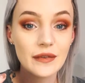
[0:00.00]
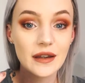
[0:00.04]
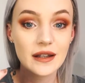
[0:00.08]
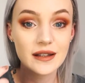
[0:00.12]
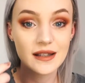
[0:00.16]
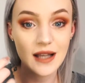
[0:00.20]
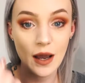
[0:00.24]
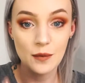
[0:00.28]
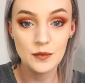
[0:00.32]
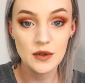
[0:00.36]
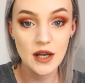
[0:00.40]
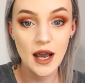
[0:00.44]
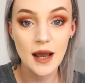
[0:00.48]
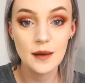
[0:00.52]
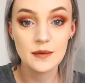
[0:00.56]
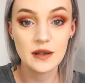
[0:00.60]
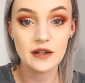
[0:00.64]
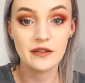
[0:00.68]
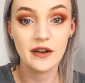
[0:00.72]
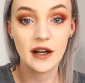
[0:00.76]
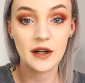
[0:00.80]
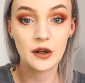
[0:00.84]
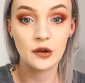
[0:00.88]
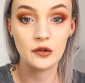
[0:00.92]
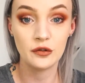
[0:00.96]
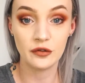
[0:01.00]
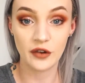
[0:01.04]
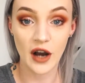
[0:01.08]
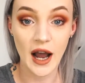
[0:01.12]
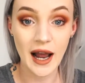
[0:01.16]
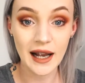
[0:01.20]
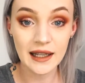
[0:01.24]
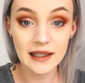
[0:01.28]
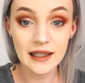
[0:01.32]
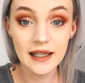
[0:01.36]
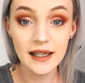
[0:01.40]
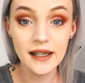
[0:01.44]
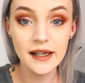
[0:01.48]
sometimes if I don't
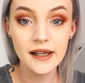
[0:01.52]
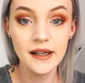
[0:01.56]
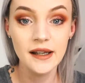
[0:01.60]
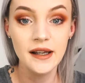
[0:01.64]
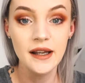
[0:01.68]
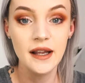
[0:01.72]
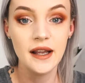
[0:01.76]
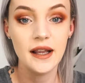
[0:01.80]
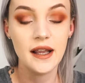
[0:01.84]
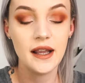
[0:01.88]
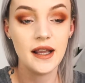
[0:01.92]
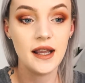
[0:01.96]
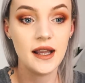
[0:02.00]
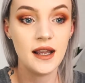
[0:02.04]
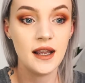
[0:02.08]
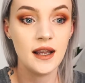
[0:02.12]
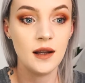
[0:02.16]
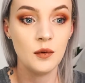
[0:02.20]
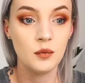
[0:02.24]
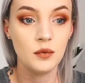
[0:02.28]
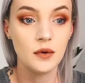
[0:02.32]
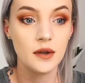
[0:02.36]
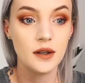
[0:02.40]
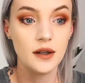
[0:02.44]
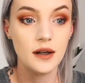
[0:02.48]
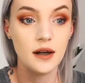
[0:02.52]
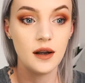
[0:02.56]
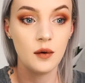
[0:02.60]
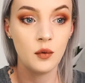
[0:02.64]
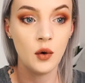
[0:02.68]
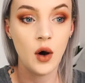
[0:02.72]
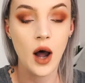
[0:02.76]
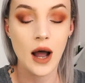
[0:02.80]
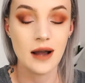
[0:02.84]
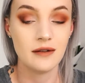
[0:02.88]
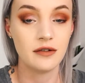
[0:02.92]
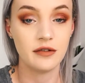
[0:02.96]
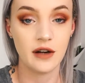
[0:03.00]
file it,
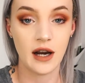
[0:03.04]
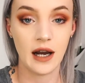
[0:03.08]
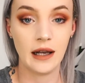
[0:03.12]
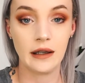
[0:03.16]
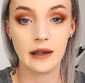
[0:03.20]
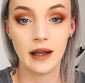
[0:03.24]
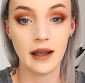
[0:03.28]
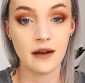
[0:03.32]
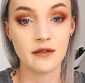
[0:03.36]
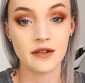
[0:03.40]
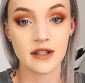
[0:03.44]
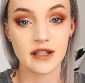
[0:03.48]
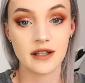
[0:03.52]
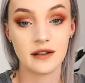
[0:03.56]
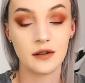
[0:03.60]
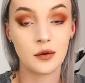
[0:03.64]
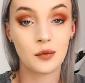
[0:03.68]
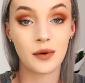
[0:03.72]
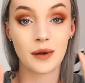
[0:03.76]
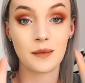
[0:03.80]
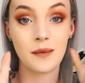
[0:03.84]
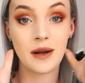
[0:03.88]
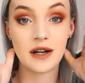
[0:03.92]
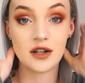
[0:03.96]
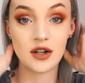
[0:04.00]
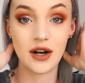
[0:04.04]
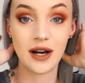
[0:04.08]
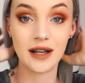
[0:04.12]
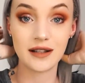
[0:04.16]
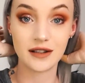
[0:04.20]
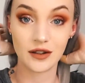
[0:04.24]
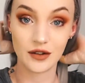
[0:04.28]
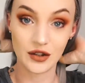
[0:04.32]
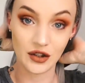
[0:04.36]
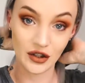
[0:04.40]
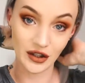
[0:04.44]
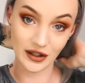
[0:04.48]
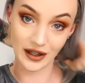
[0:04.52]
well, I file every single one of my trays,
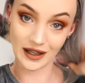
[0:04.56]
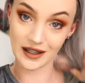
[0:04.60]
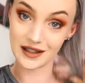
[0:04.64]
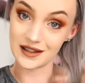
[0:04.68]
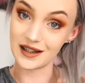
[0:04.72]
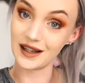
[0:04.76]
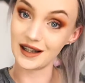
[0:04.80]
I'll show you that in a